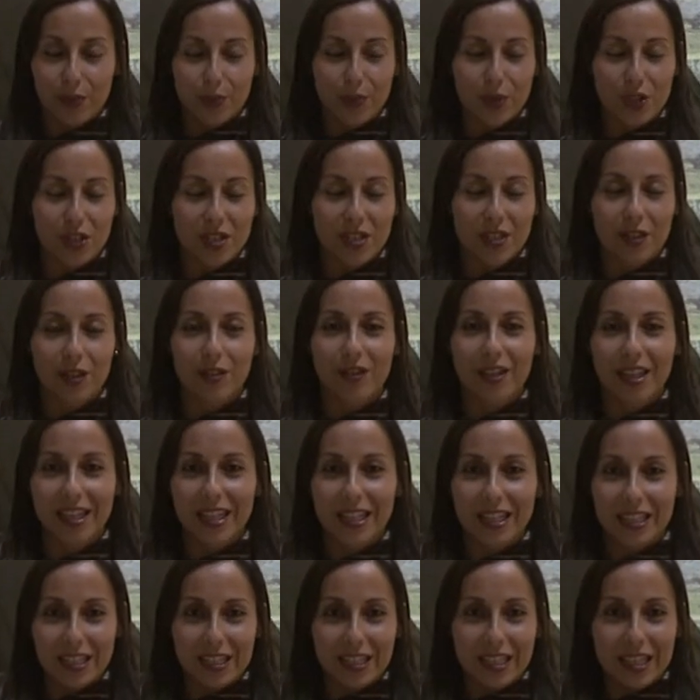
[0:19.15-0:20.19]
which is
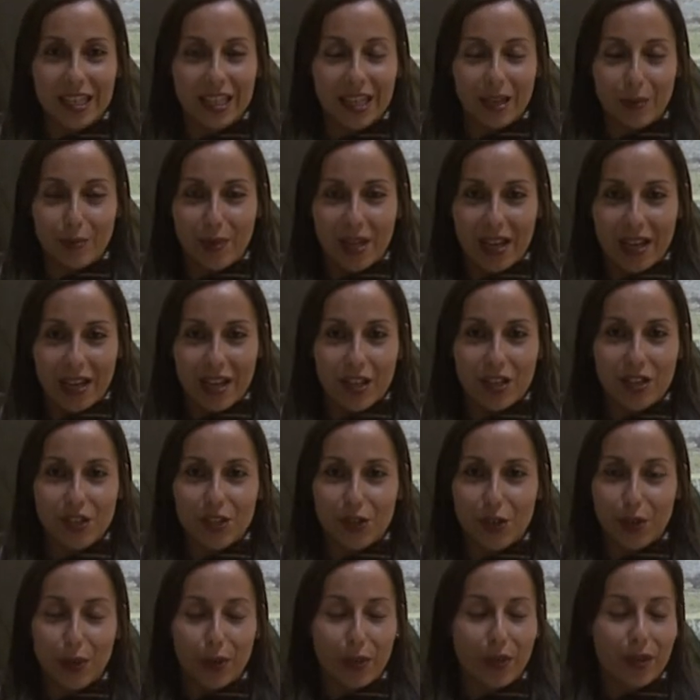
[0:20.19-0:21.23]
located in Guimarães,
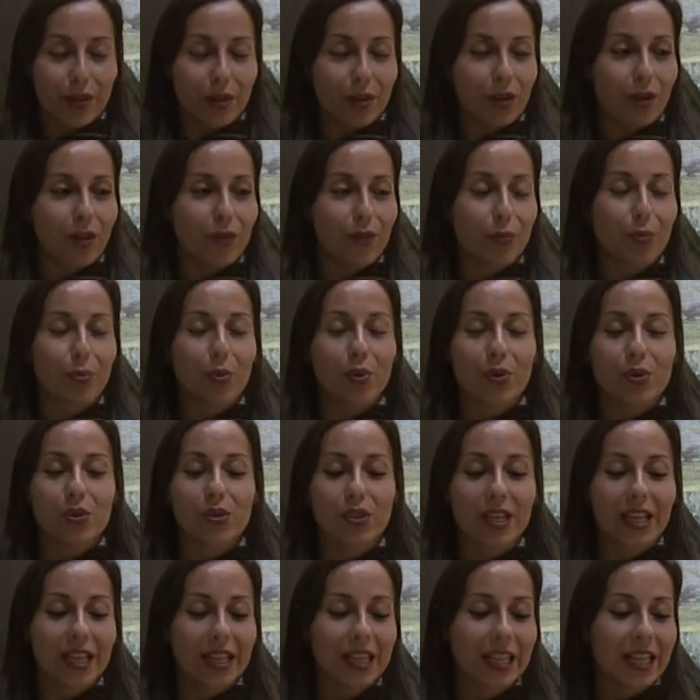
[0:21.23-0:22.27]
north of
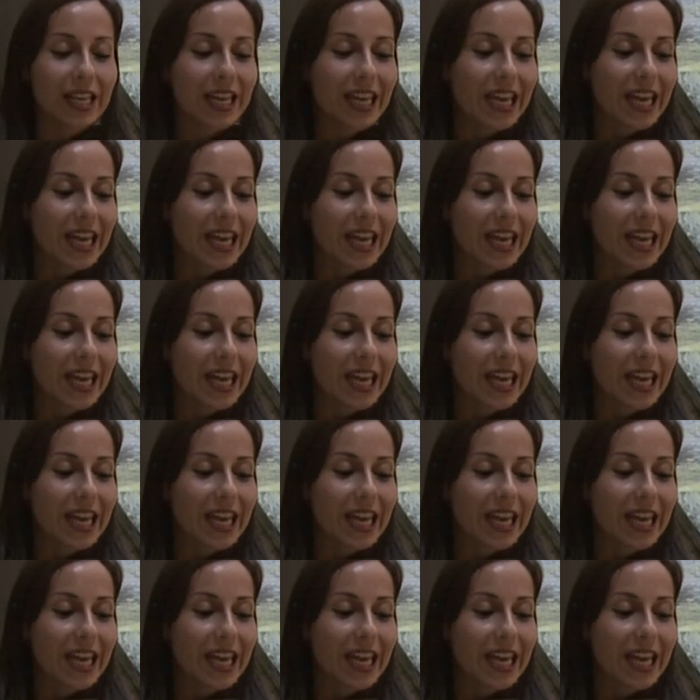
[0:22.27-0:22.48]
Portugal.